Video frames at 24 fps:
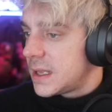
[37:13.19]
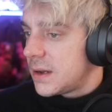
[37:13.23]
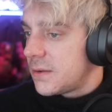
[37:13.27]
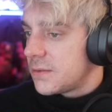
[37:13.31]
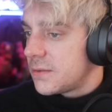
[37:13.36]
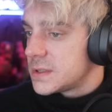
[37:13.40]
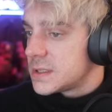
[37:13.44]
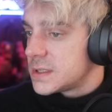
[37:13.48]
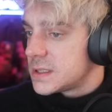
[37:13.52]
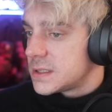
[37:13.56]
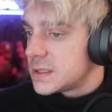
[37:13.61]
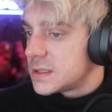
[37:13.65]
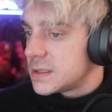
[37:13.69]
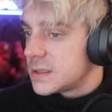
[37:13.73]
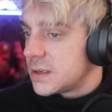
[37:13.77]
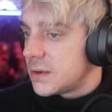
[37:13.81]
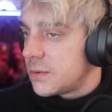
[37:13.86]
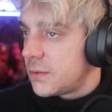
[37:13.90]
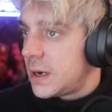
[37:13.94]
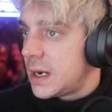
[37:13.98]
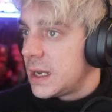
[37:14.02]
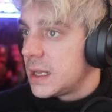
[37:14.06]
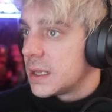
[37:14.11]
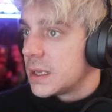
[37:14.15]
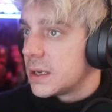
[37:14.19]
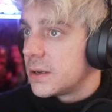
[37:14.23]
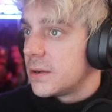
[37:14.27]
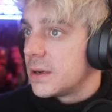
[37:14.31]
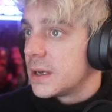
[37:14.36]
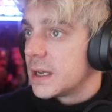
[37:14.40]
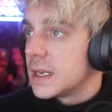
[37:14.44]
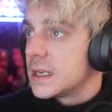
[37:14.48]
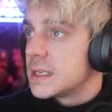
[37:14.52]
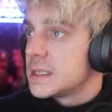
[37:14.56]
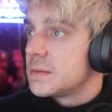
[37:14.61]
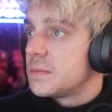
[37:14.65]
That was a while ago,
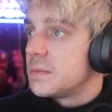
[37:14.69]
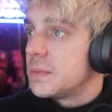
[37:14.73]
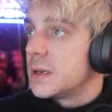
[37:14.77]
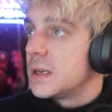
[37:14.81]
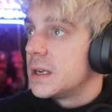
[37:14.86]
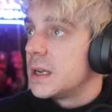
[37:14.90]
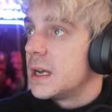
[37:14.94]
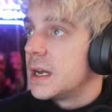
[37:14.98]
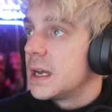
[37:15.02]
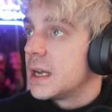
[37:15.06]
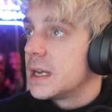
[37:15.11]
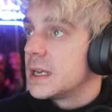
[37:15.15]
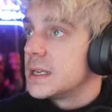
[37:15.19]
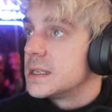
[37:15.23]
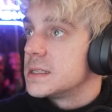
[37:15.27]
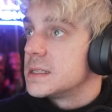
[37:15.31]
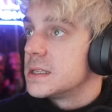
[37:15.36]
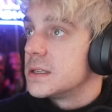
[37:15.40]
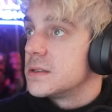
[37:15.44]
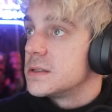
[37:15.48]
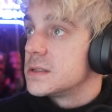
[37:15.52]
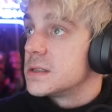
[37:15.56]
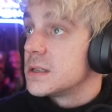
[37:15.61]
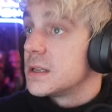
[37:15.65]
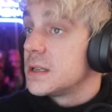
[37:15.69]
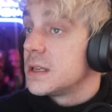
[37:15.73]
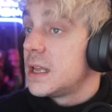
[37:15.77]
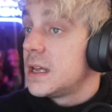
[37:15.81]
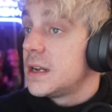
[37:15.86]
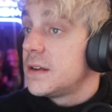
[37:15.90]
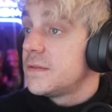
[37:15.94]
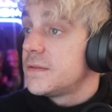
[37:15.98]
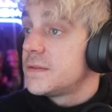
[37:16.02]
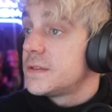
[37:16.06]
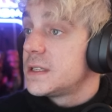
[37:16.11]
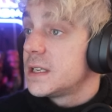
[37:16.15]
I guess, but I guess there's a
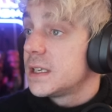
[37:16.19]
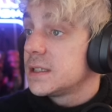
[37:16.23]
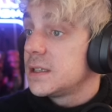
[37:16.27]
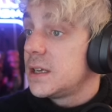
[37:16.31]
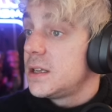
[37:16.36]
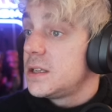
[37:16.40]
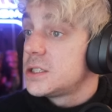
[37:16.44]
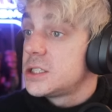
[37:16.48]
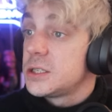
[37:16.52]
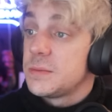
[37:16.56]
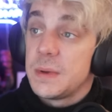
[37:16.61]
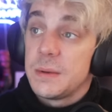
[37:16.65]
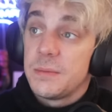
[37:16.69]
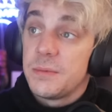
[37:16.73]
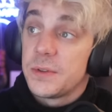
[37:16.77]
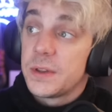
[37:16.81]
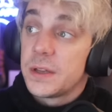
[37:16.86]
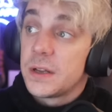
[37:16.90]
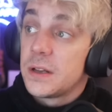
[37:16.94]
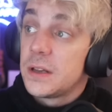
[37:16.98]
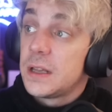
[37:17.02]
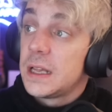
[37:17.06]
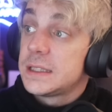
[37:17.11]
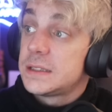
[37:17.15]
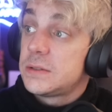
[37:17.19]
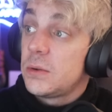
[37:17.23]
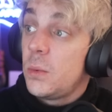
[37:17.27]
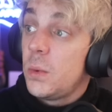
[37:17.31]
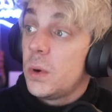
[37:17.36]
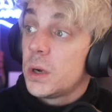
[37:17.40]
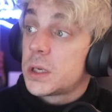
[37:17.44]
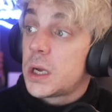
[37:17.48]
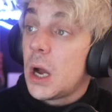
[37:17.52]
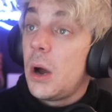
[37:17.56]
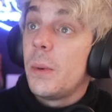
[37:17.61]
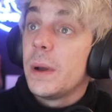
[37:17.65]
lot of technology people that are like,
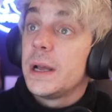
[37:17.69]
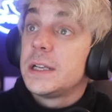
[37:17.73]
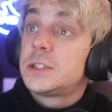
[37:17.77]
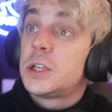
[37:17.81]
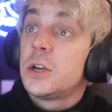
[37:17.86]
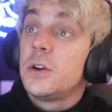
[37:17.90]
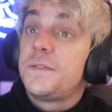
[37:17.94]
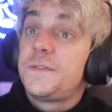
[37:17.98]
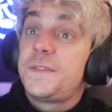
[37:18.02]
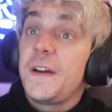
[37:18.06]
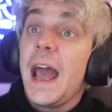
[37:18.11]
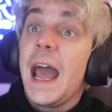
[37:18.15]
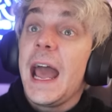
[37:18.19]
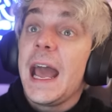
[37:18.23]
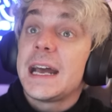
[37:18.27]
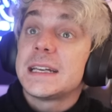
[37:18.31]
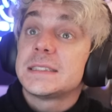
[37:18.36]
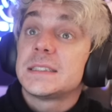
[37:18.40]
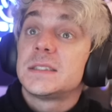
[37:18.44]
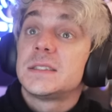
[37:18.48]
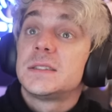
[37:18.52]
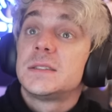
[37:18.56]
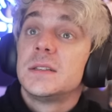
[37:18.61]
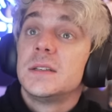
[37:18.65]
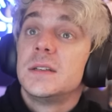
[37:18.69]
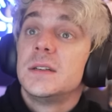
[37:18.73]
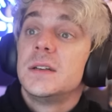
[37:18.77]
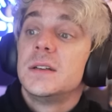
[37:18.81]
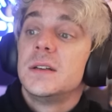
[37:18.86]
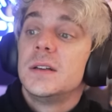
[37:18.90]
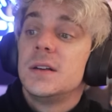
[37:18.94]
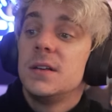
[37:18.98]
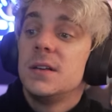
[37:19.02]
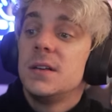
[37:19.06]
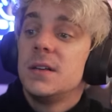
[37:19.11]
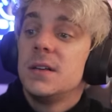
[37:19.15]
we're going too fast!
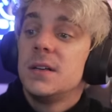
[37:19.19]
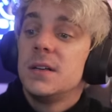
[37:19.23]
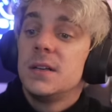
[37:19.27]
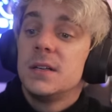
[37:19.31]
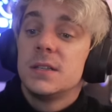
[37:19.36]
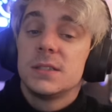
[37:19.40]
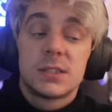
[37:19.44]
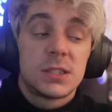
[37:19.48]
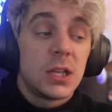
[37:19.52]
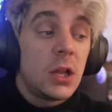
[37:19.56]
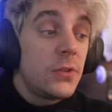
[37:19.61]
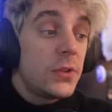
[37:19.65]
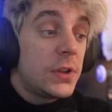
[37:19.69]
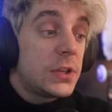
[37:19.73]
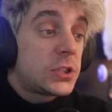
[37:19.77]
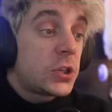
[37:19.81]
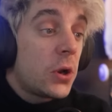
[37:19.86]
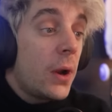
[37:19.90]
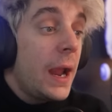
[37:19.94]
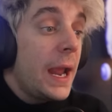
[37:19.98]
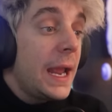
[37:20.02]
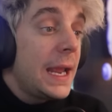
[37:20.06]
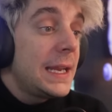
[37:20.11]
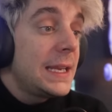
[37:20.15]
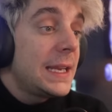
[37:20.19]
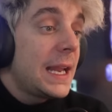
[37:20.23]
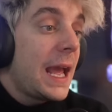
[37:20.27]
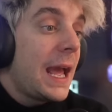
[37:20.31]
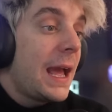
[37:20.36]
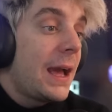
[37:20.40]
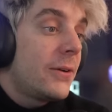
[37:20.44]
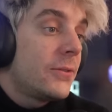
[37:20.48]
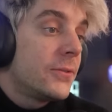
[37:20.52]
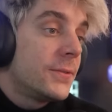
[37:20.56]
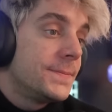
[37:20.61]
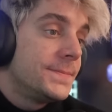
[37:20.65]
Slow the train
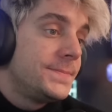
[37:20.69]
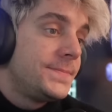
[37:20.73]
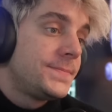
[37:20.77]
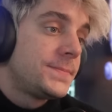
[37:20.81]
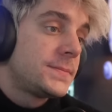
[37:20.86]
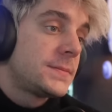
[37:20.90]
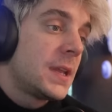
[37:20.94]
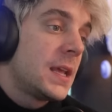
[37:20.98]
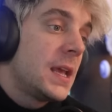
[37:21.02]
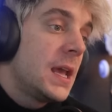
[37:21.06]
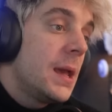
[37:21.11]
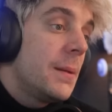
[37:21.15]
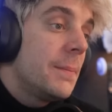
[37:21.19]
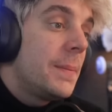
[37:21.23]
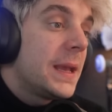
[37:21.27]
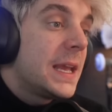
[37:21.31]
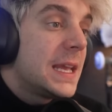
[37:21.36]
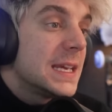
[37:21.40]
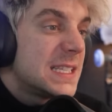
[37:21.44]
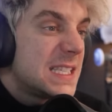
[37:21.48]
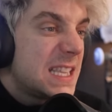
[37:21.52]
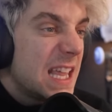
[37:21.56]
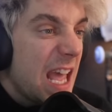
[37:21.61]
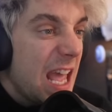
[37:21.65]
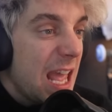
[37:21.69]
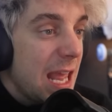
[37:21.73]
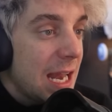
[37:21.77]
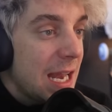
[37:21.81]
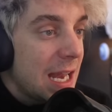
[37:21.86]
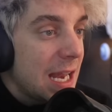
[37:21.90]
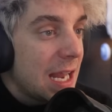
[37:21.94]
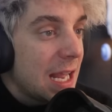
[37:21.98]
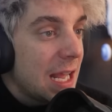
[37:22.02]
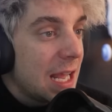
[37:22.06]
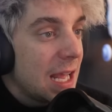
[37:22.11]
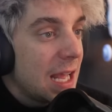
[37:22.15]
down! Because
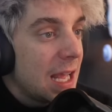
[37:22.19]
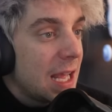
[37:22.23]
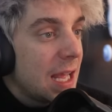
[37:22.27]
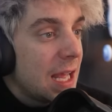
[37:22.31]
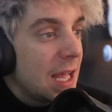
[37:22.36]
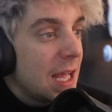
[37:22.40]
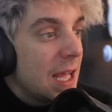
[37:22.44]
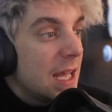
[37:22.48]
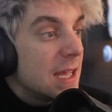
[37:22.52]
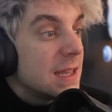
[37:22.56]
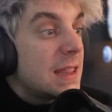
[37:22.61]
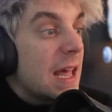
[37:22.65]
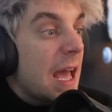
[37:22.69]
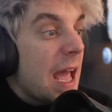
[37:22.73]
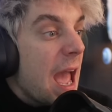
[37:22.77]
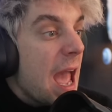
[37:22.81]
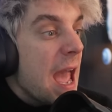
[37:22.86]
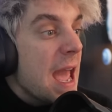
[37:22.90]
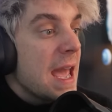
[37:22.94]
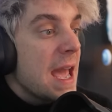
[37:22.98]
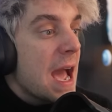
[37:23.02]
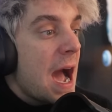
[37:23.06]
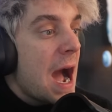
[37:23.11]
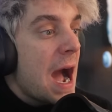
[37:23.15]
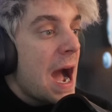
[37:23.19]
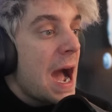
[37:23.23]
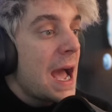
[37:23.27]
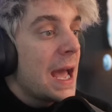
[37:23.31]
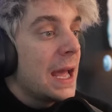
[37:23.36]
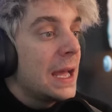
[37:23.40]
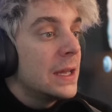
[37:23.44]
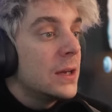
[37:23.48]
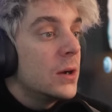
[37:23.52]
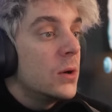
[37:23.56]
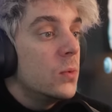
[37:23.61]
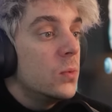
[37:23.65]
then the
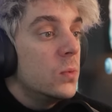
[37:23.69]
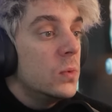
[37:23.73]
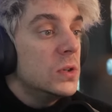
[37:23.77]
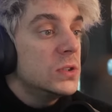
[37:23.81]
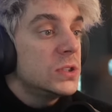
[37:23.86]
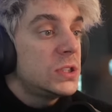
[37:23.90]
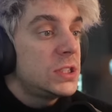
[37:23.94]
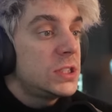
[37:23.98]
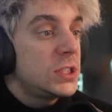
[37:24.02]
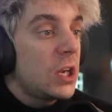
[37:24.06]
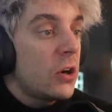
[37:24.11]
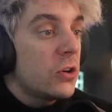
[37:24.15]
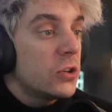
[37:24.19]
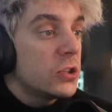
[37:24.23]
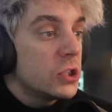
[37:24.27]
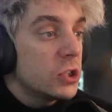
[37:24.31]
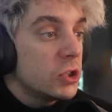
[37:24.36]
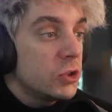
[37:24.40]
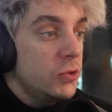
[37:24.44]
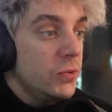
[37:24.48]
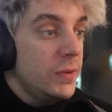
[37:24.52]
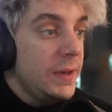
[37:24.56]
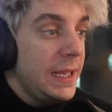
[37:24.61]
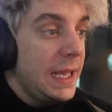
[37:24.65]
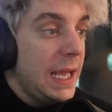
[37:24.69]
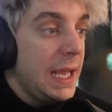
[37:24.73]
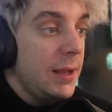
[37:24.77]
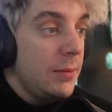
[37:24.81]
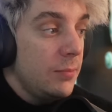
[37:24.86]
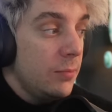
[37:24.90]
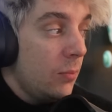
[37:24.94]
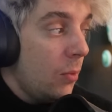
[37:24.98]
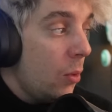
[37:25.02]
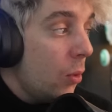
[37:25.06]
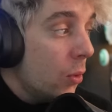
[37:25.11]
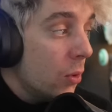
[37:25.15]
AI will start to
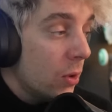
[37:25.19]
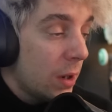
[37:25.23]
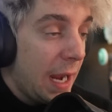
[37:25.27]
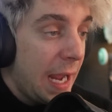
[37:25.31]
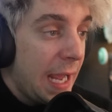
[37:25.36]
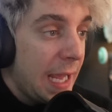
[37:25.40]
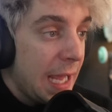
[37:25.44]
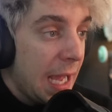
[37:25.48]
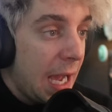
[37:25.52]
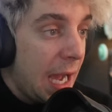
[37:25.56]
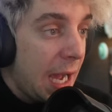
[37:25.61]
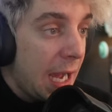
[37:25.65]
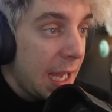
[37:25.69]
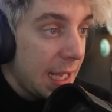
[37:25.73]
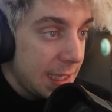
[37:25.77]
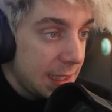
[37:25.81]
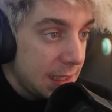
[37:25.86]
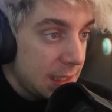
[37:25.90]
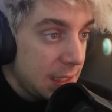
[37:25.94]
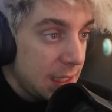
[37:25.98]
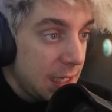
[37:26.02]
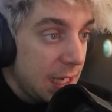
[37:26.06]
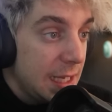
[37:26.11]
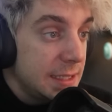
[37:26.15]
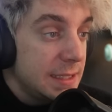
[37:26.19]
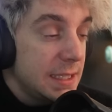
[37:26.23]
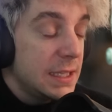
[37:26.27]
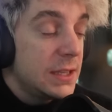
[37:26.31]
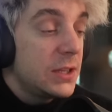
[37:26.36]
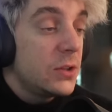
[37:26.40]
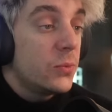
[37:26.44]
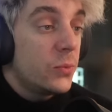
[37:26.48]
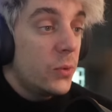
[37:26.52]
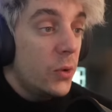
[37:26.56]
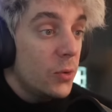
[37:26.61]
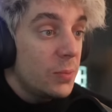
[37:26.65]
create more AI, and
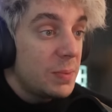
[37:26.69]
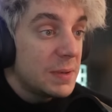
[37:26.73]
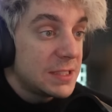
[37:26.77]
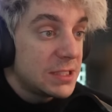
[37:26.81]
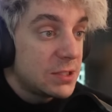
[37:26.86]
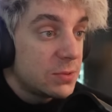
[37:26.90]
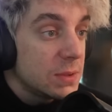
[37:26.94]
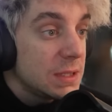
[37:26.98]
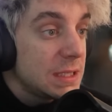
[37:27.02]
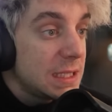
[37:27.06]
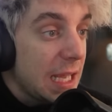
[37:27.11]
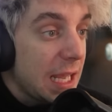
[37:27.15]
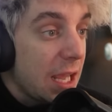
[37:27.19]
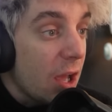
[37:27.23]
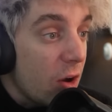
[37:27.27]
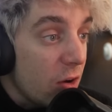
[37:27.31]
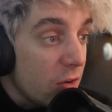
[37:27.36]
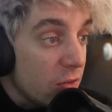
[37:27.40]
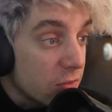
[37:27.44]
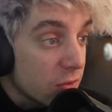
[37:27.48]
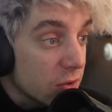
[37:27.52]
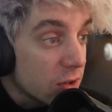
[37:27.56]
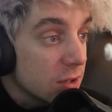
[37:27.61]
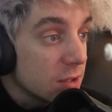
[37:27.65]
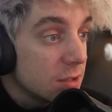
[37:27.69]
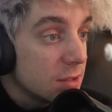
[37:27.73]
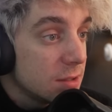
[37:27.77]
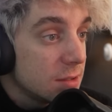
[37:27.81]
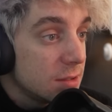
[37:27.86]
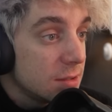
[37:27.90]
then the robots will take over.